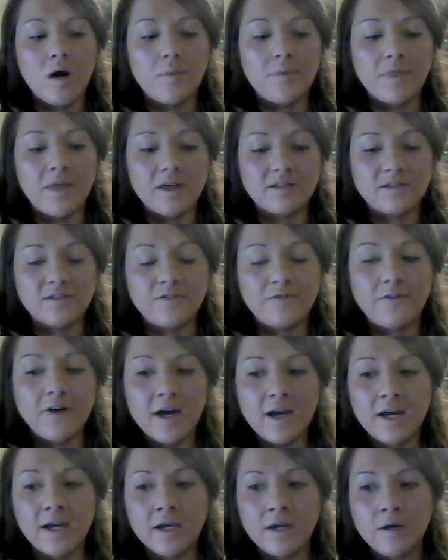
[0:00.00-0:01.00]
that's
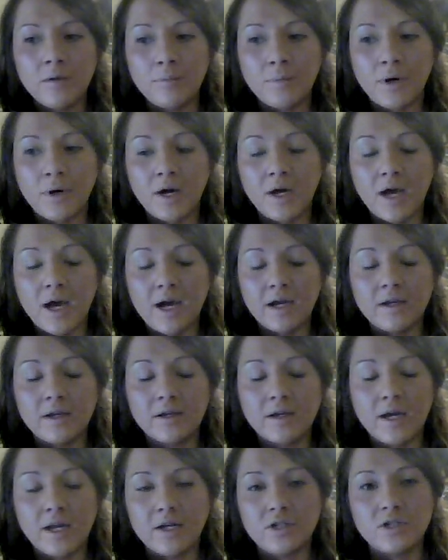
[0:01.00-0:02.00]
fine, but I
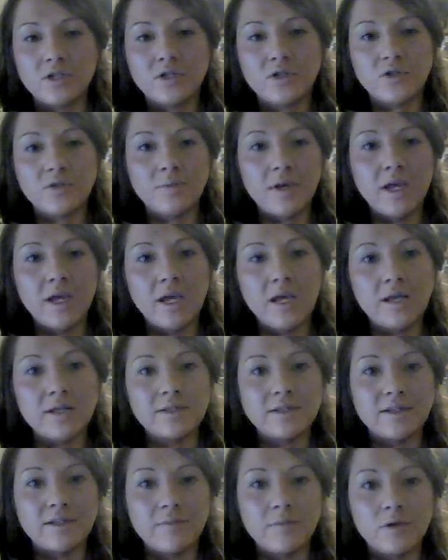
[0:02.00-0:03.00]
kind of just use my
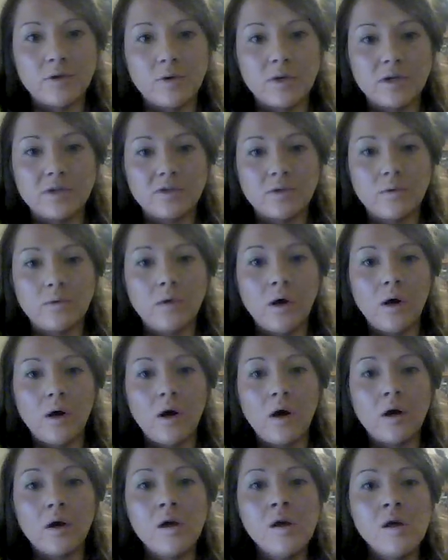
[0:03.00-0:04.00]
hands because I've been doing it so
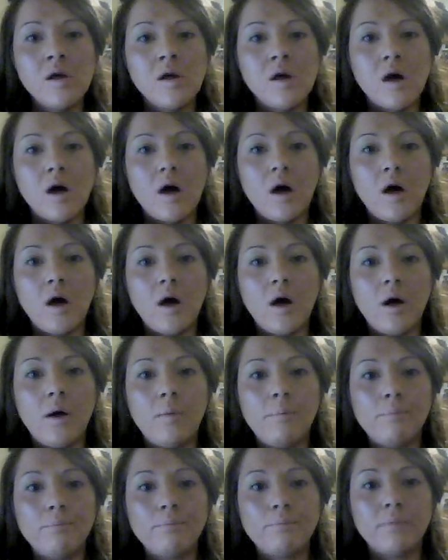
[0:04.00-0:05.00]
long,
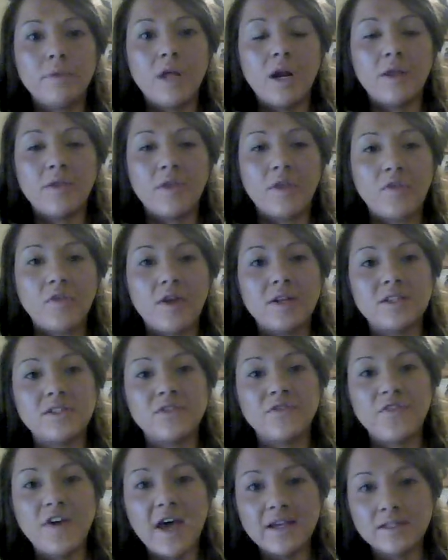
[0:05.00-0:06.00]
and I think that it's
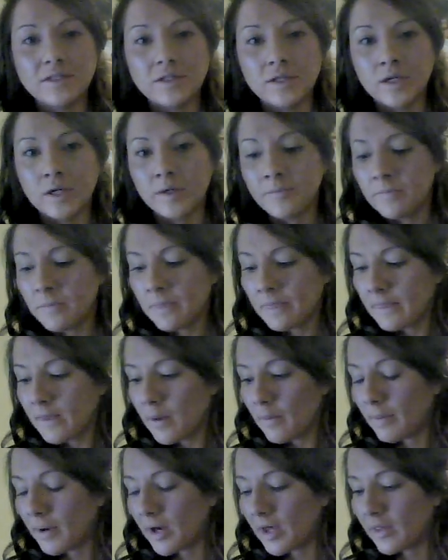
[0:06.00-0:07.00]
faster.
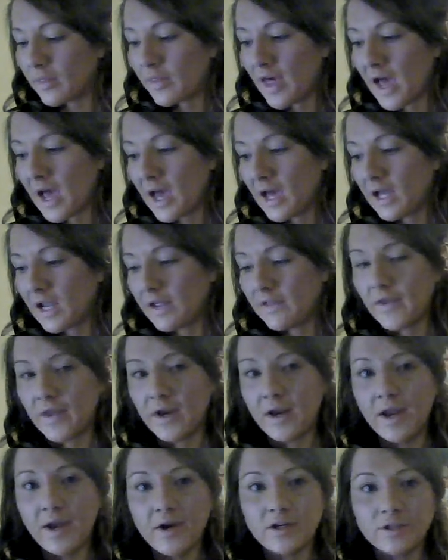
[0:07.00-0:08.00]
But that and
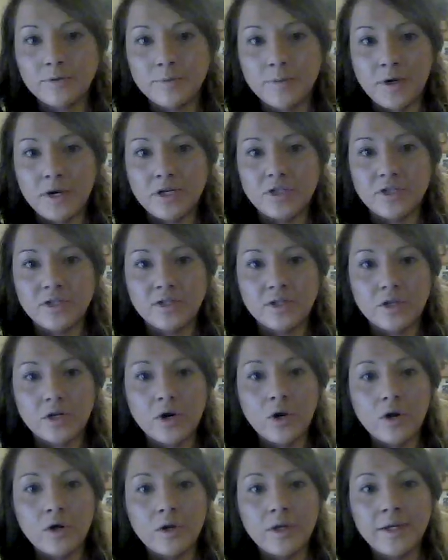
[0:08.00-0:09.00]
then hairspray just to
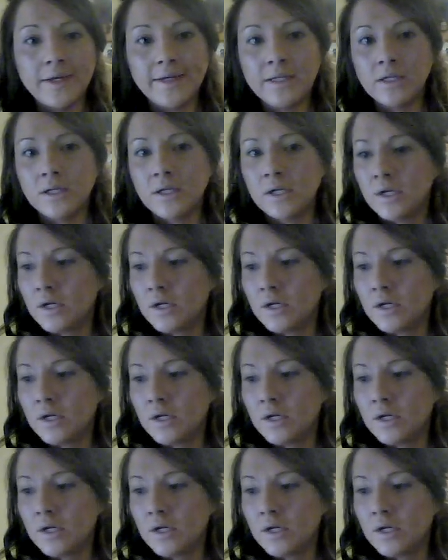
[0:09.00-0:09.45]
curl it.